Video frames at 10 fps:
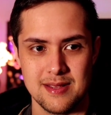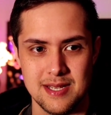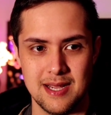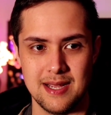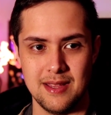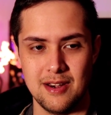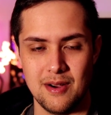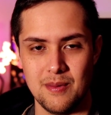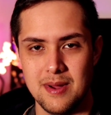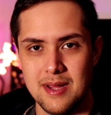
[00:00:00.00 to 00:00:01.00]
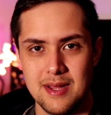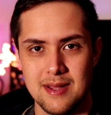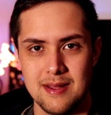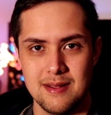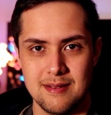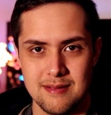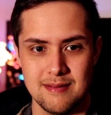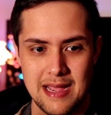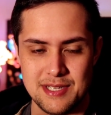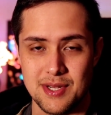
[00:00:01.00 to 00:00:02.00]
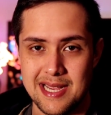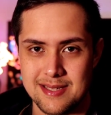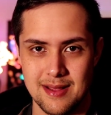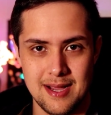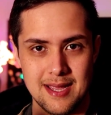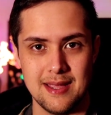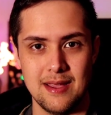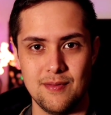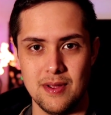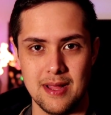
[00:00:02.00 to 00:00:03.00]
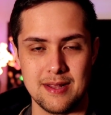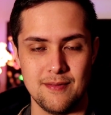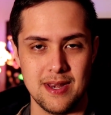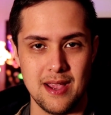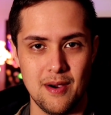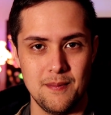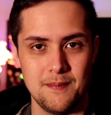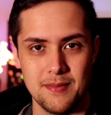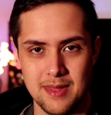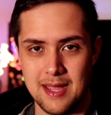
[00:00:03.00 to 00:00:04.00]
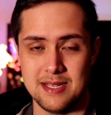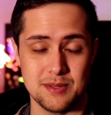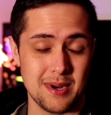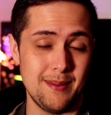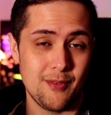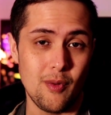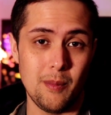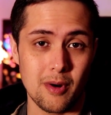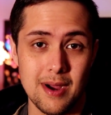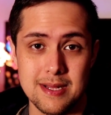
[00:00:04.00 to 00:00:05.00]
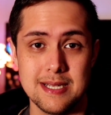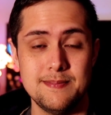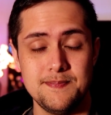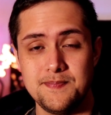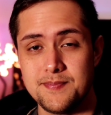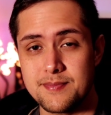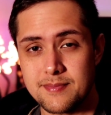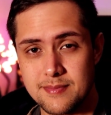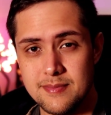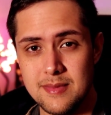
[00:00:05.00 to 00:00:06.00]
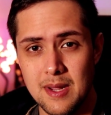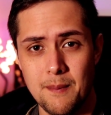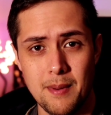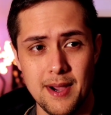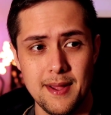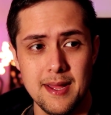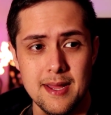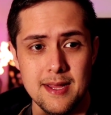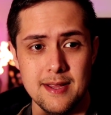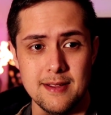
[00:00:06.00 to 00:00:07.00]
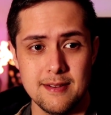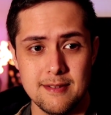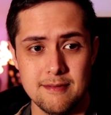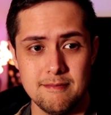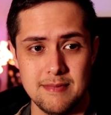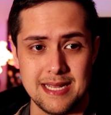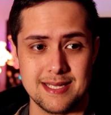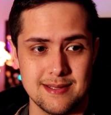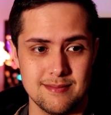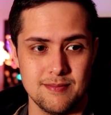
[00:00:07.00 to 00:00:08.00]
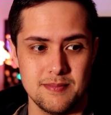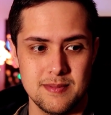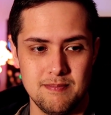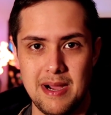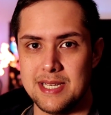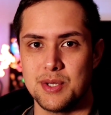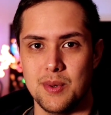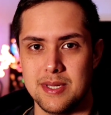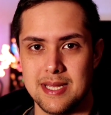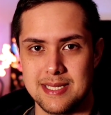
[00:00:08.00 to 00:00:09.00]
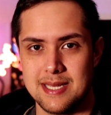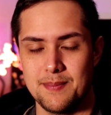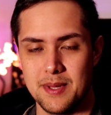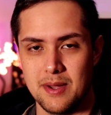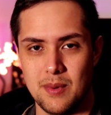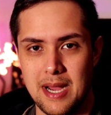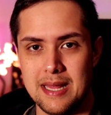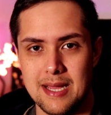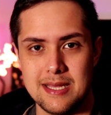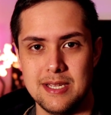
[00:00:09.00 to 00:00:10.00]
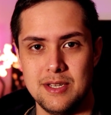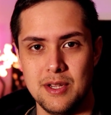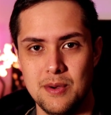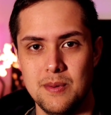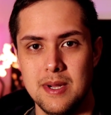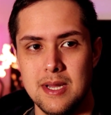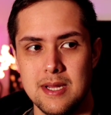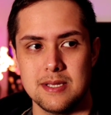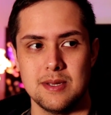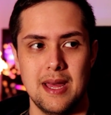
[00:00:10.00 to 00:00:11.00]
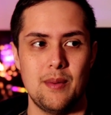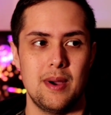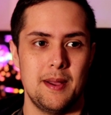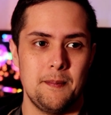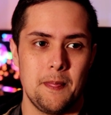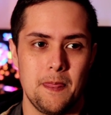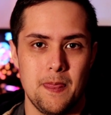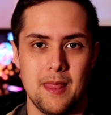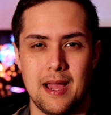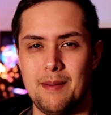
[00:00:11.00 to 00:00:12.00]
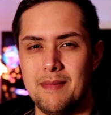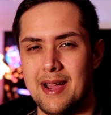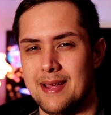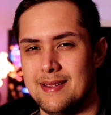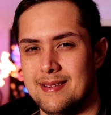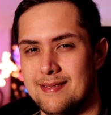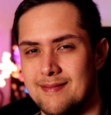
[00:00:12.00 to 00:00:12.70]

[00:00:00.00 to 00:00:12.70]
to, you know, ask you guys to like if you like the video and subscribe if you want more content. But that's my choice. That's typically what I like to do. So that way I'm not